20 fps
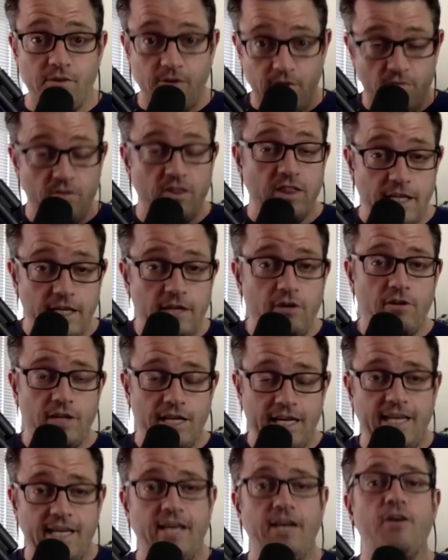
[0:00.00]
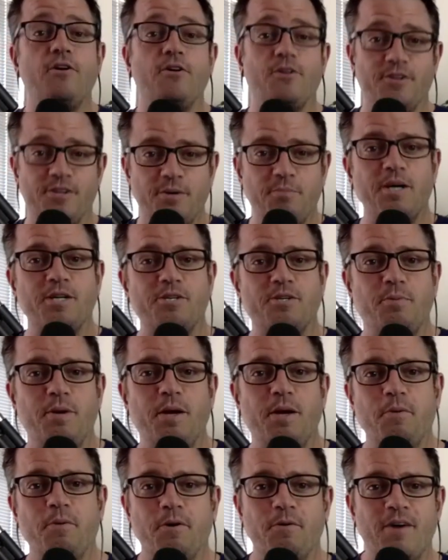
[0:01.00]
literally killed a bunch of
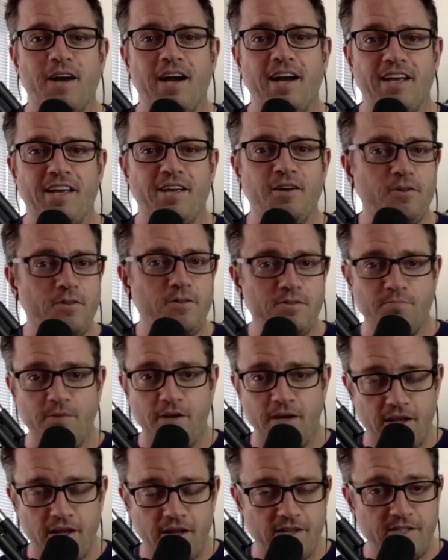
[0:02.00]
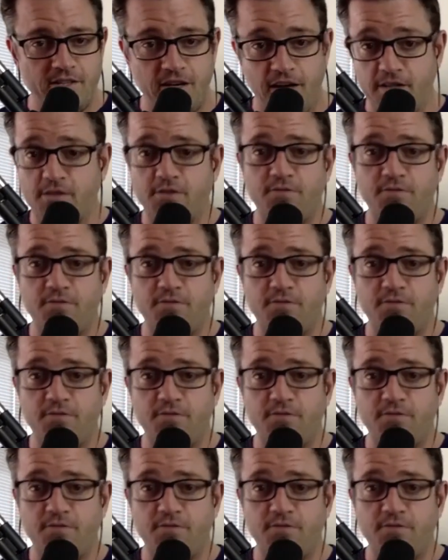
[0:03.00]
people, right? It killed tons